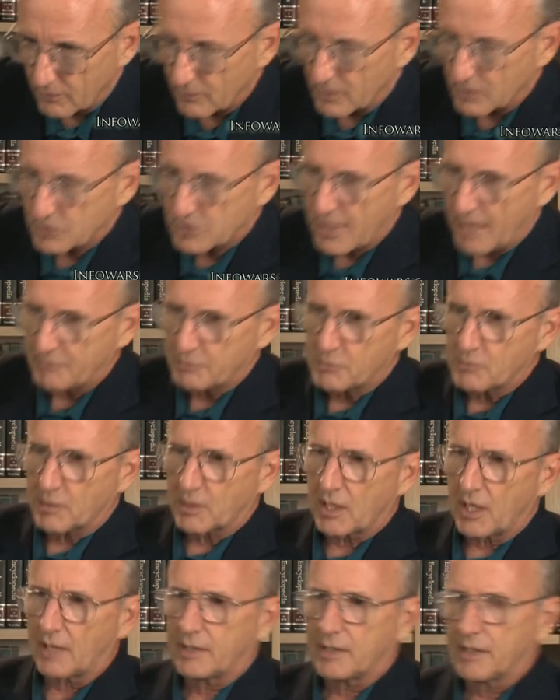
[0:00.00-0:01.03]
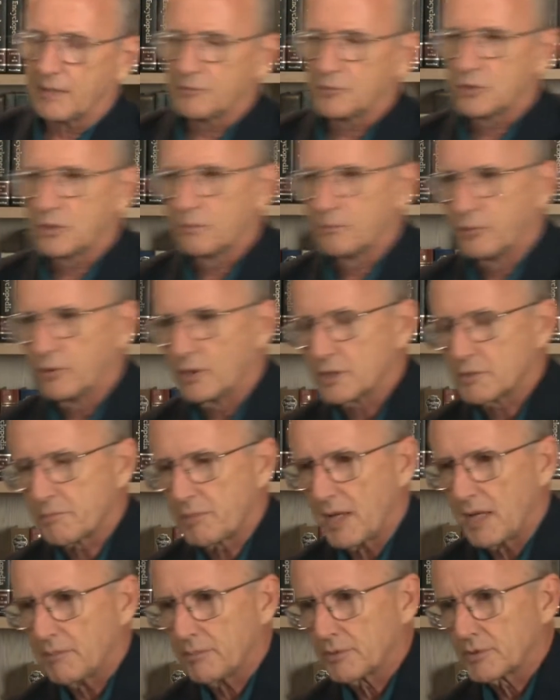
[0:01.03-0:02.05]
the establishment got him to put his
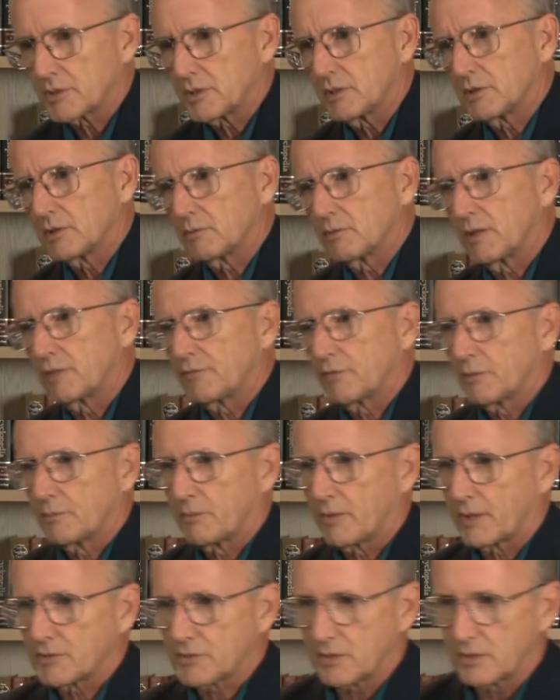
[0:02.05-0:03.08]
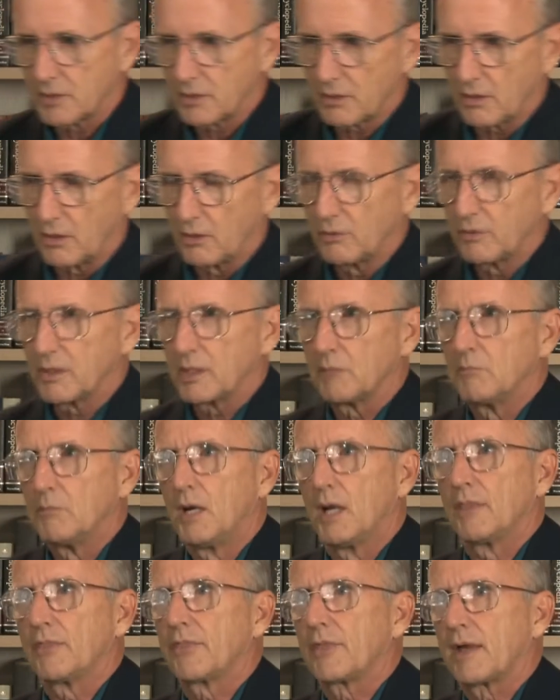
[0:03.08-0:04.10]
papers in to run for president only a
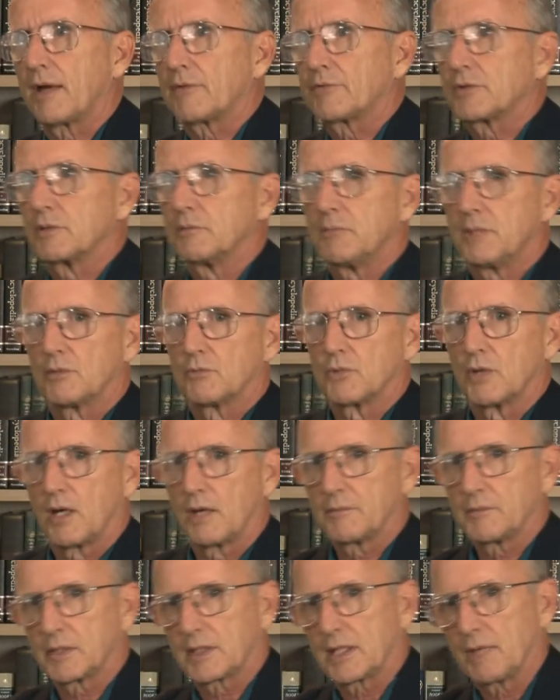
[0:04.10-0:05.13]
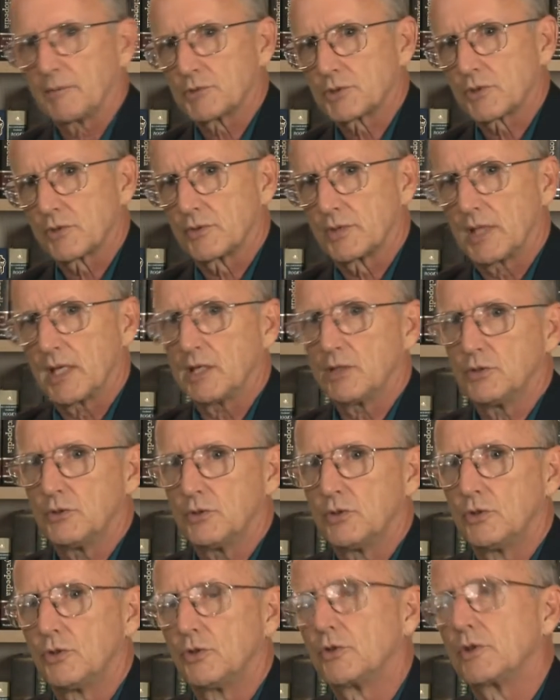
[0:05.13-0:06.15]
month after Mitt Romney came. So they
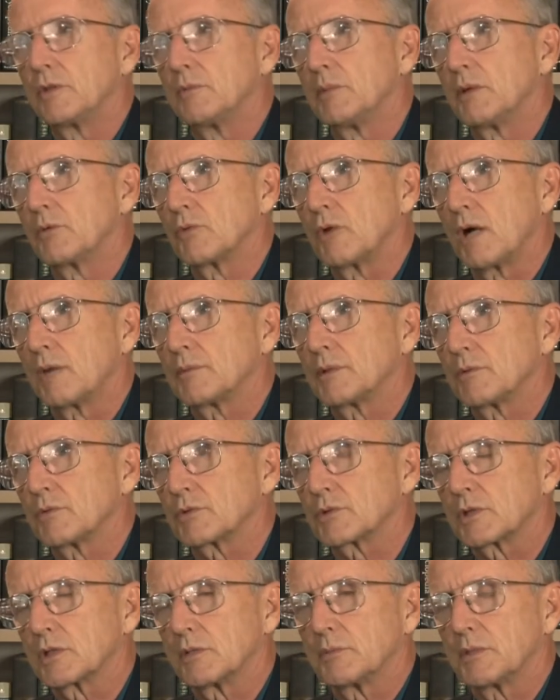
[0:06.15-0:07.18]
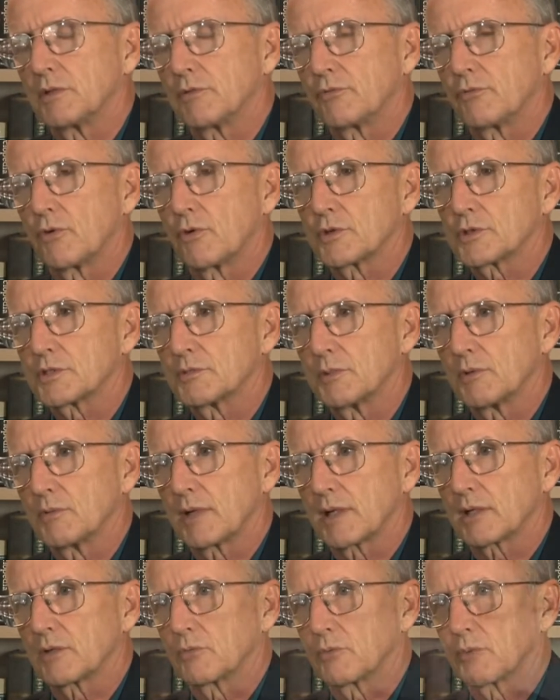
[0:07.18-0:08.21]
knew that Mitt Romney was going to be a force to be
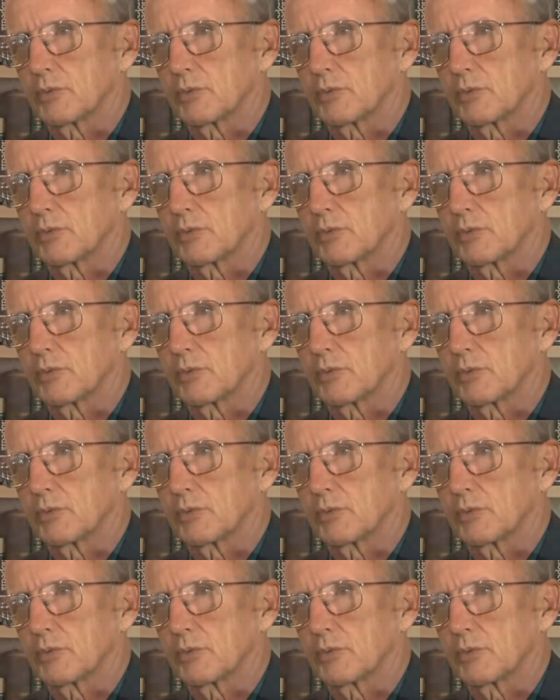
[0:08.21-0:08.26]
reckoned